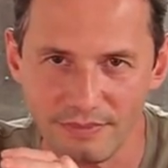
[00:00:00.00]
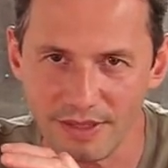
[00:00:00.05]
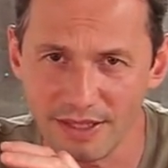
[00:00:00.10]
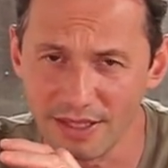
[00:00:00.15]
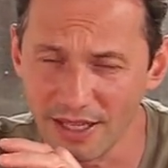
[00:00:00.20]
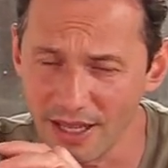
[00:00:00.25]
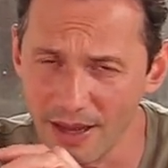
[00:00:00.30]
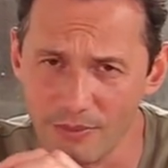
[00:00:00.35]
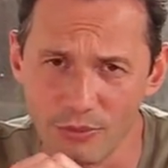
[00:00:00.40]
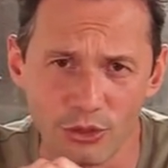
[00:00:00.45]

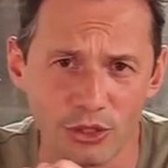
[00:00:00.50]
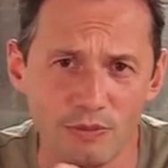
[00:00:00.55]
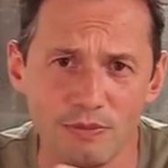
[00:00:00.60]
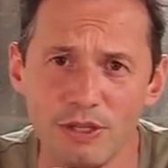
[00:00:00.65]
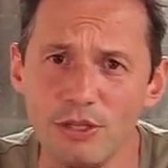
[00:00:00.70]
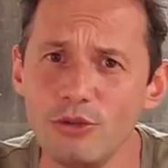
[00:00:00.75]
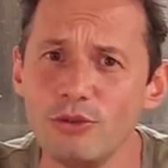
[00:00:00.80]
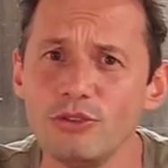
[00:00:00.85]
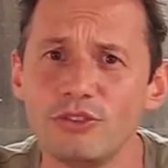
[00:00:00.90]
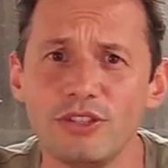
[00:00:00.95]
that I'm going to
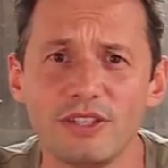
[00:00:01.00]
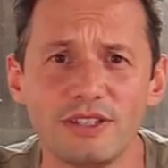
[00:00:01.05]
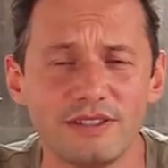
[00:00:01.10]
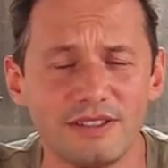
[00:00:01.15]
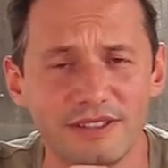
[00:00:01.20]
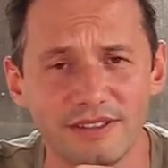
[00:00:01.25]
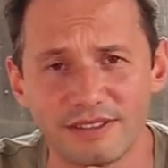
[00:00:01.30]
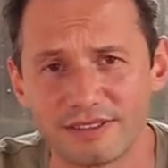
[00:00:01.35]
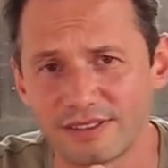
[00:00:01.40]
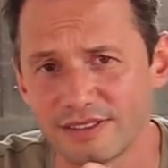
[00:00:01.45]
be using
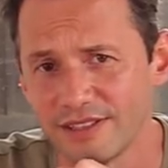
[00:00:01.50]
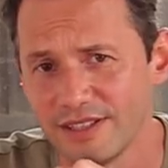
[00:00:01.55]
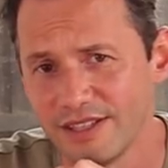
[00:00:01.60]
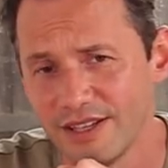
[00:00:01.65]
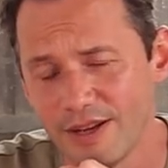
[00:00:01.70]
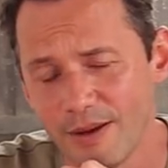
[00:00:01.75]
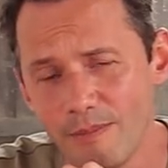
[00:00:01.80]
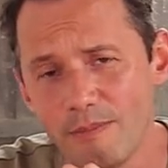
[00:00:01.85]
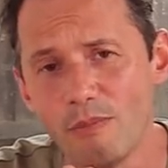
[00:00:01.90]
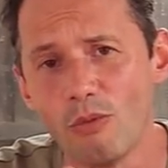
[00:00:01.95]
this
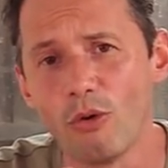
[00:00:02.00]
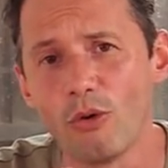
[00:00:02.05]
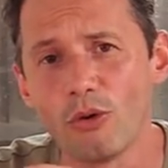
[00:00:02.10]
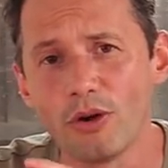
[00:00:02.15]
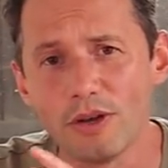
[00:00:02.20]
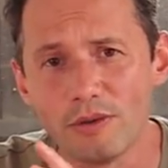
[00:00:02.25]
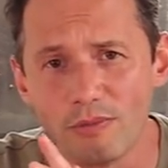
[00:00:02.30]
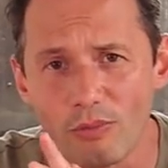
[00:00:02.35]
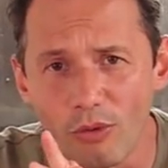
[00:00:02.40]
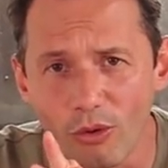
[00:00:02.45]
more
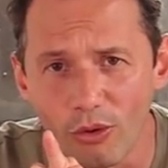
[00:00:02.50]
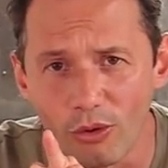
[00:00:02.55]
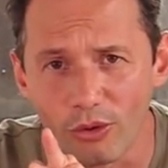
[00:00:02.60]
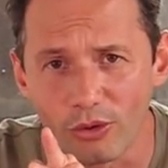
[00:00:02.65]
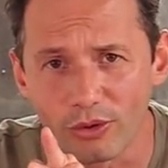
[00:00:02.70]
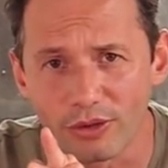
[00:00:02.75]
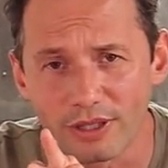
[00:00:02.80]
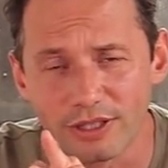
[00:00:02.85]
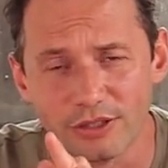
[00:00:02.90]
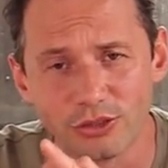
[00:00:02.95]
and
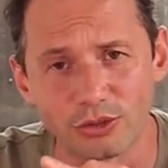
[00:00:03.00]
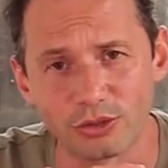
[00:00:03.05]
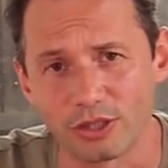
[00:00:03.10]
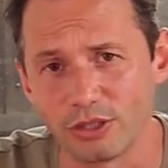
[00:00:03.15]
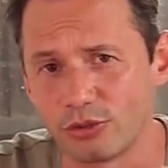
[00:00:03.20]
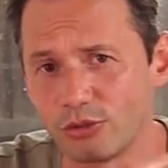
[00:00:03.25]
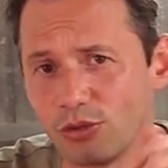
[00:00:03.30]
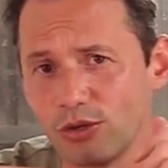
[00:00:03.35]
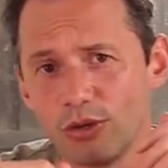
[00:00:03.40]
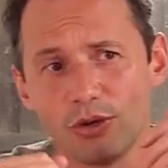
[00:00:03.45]
more and try
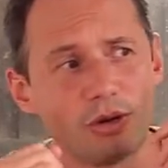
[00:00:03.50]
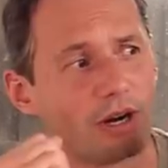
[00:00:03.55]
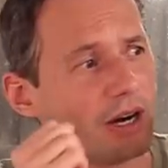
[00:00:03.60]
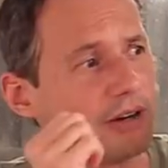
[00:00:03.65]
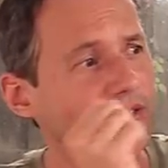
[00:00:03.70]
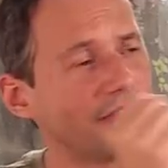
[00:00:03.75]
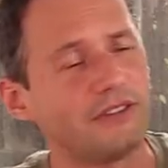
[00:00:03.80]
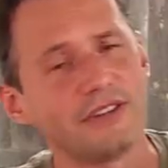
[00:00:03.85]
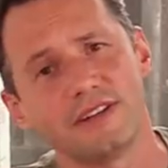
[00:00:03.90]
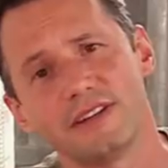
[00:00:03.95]
to go
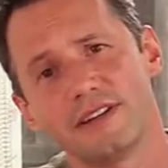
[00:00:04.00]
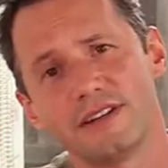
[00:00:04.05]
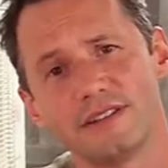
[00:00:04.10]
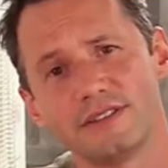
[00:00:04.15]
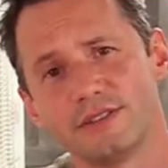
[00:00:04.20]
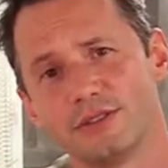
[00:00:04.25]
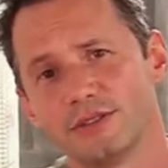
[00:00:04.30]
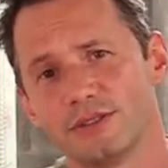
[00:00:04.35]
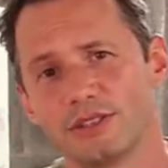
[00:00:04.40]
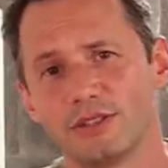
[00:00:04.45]
out there
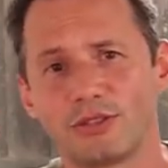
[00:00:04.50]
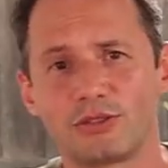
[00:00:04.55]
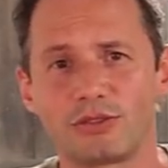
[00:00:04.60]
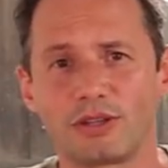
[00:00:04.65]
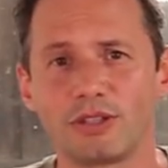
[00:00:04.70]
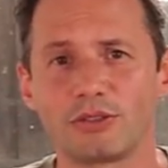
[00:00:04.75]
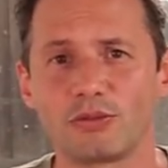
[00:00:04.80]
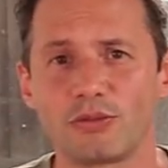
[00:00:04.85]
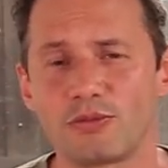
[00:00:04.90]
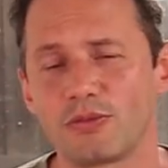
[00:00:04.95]
and, you know, and
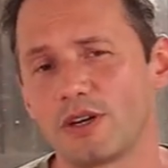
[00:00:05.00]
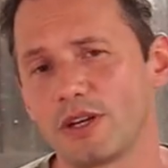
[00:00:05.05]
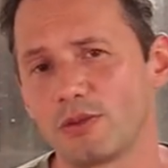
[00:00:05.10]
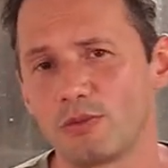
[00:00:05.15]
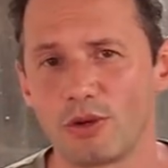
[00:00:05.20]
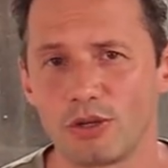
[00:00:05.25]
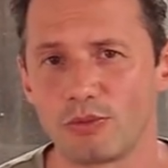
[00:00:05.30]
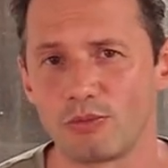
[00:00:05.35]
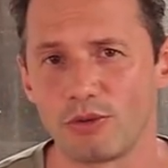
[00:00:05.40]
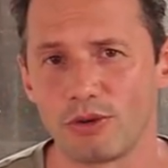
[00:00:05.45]
try to find
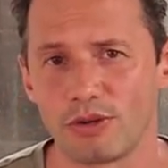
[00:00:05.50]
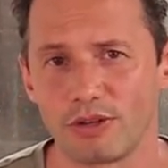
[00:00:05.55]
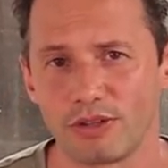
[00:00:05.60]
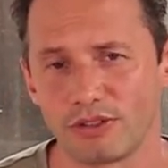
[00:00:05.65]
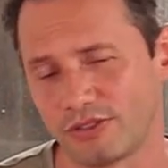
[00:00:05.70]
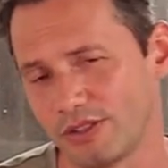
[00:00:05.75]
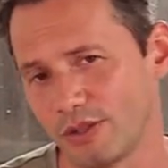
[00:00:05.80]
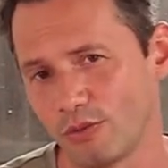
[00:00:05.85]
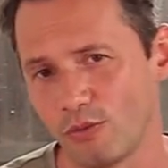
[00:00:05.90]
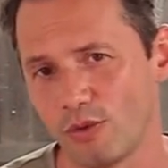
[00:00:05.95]
what
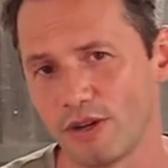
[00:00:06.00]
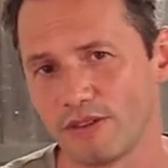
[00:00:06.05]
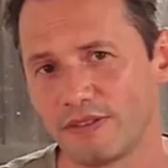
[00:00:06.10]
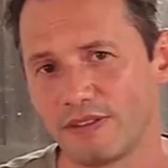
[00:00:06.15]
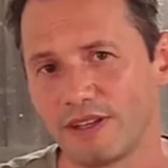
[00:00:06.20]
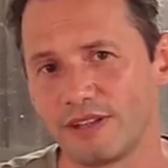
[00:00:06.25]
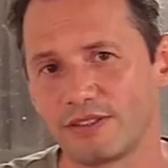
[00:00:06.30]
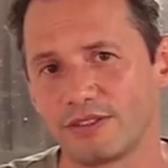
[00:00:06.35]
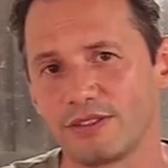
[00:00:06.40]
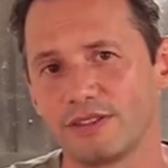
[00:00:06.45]
works and what
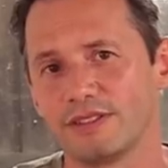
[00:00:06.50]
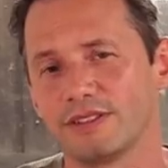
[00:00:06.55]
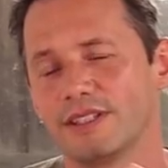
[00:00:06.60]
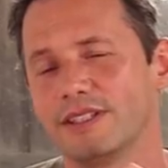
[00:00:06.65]
doesn't.